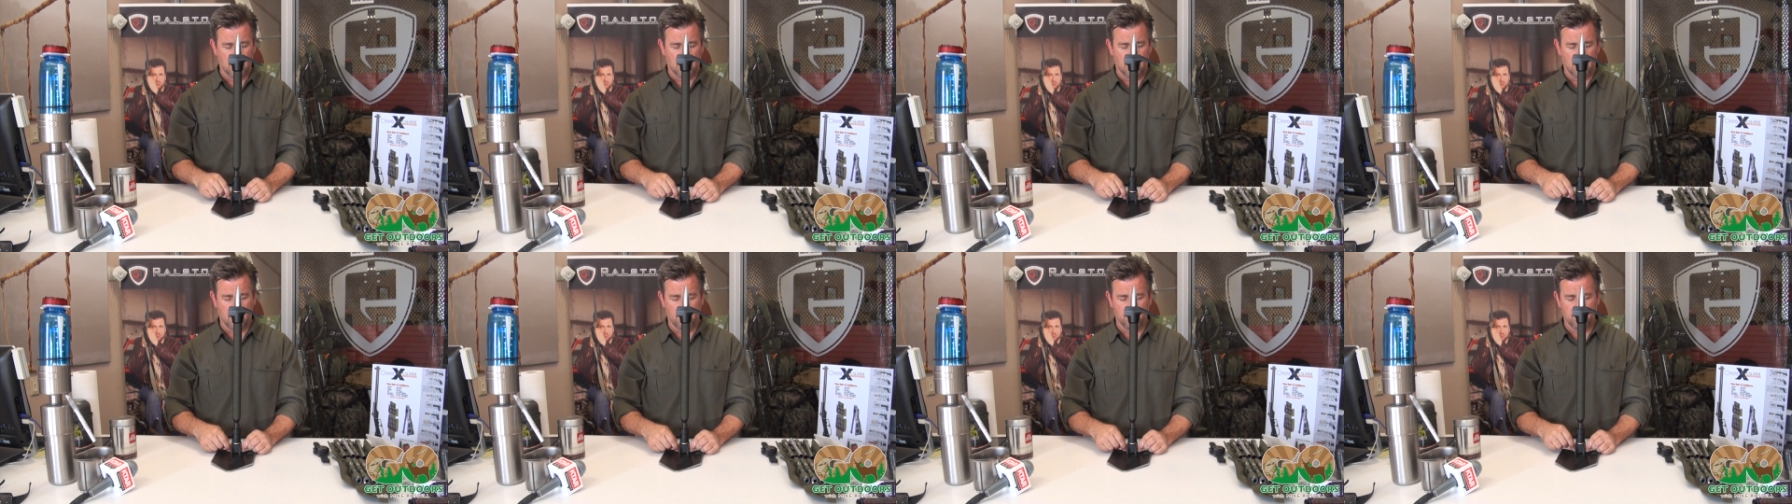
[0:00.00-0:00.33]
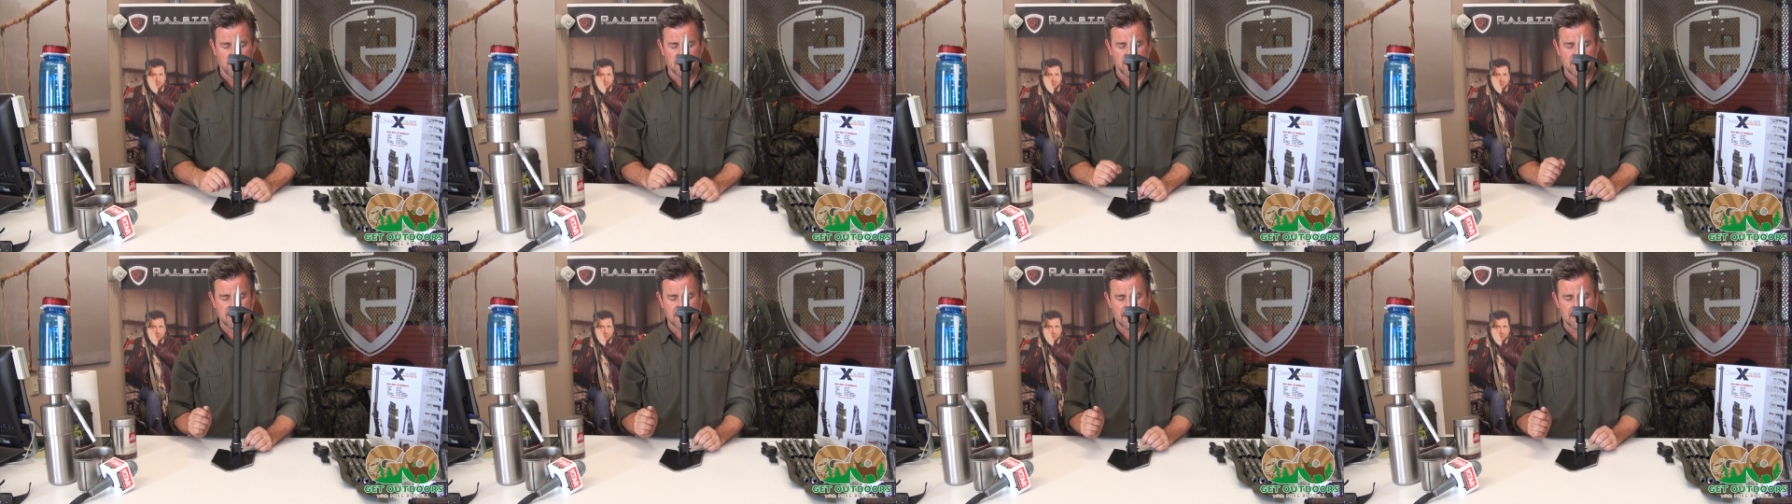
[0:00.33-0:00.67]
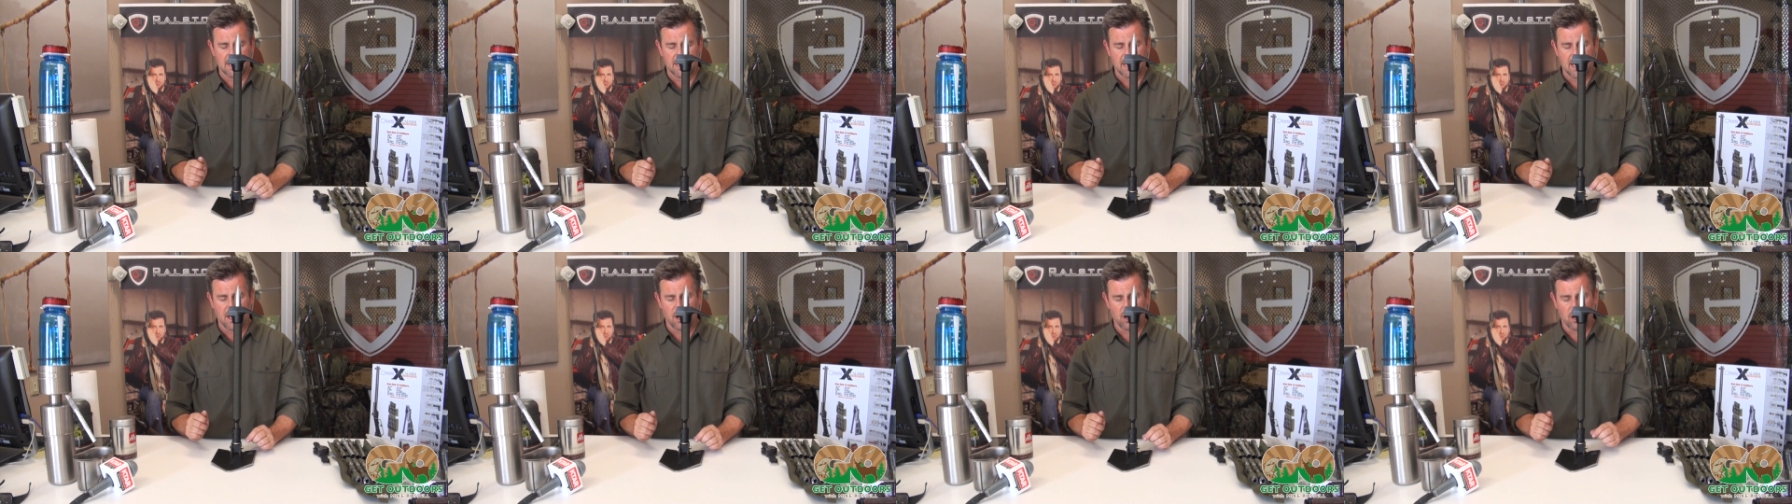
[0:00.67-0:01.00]
Um, you could
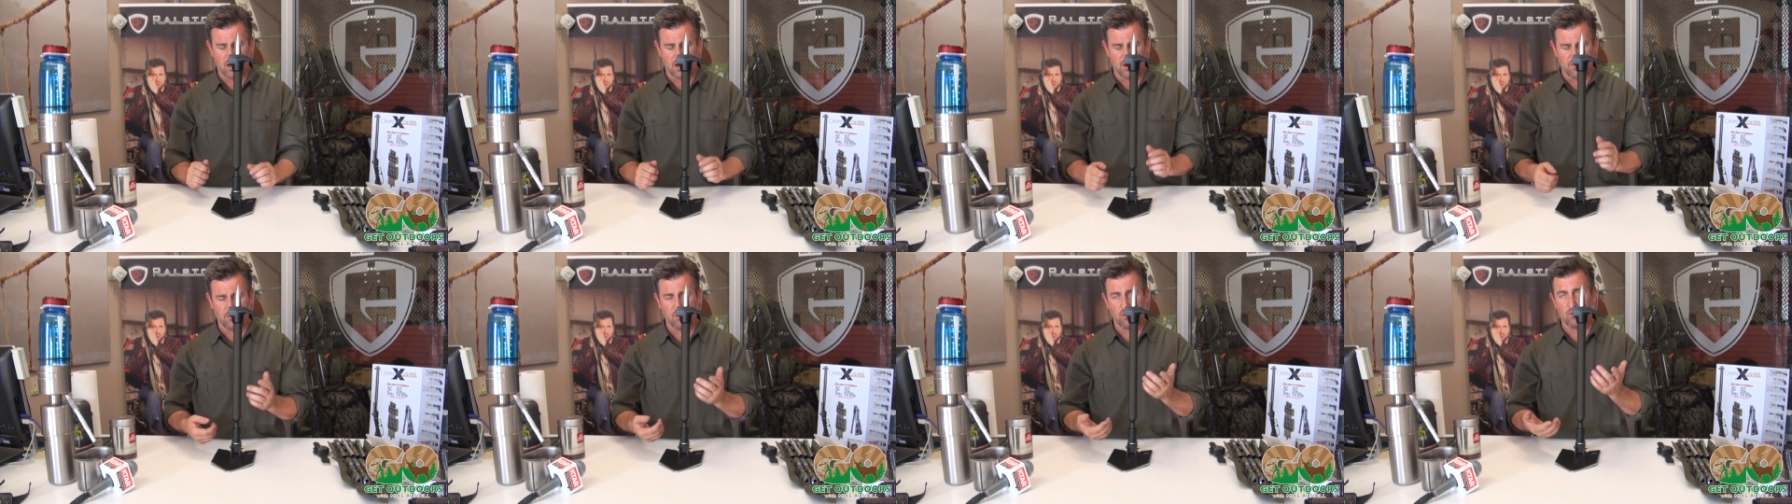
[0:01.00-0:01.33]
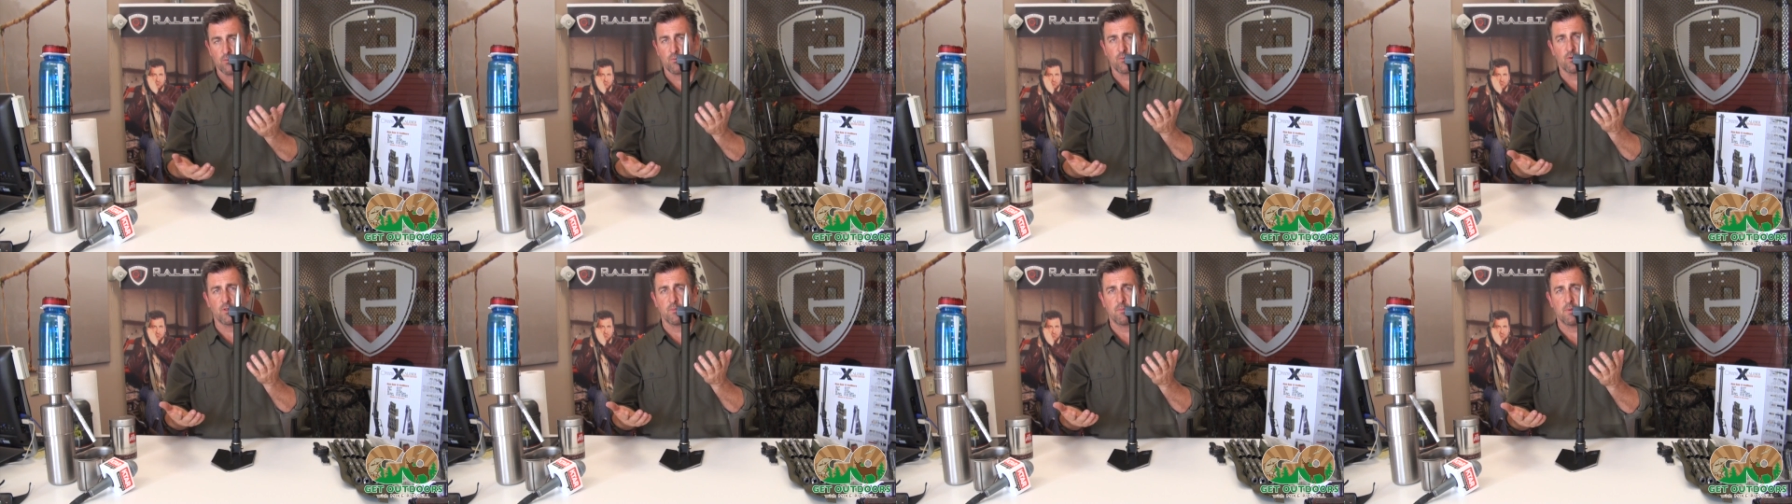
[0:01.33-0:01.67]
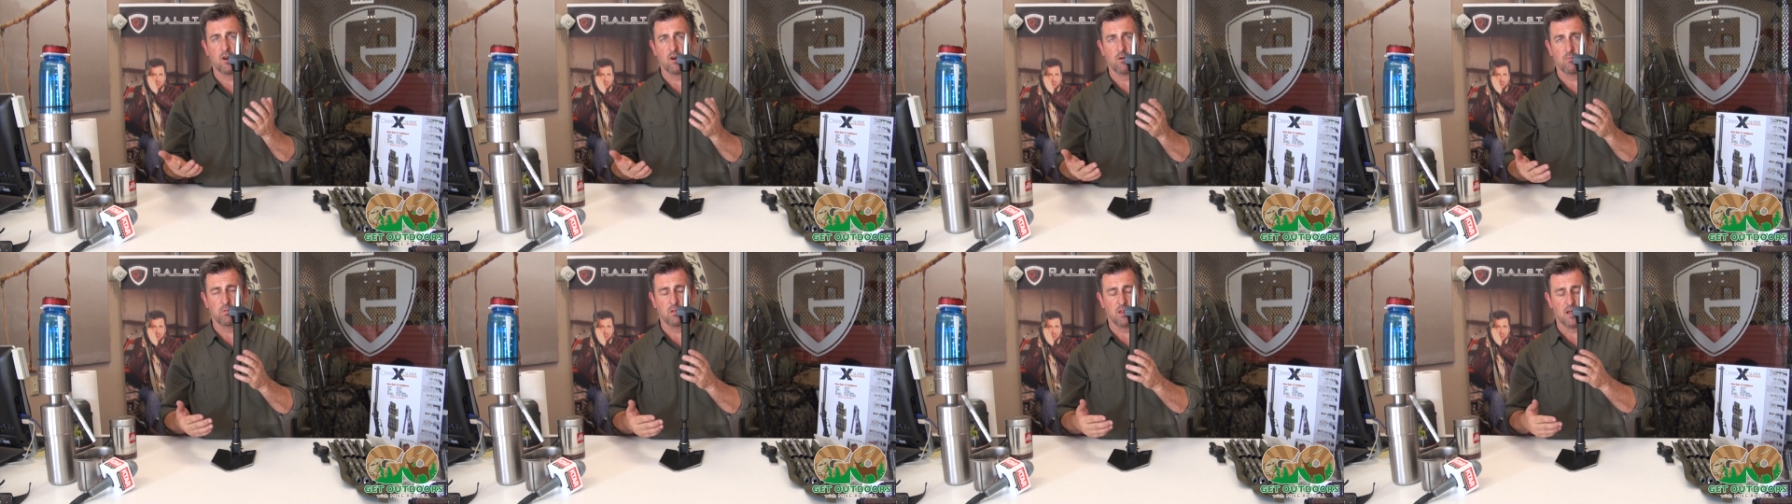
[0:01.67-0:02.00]
take that off or with a pair of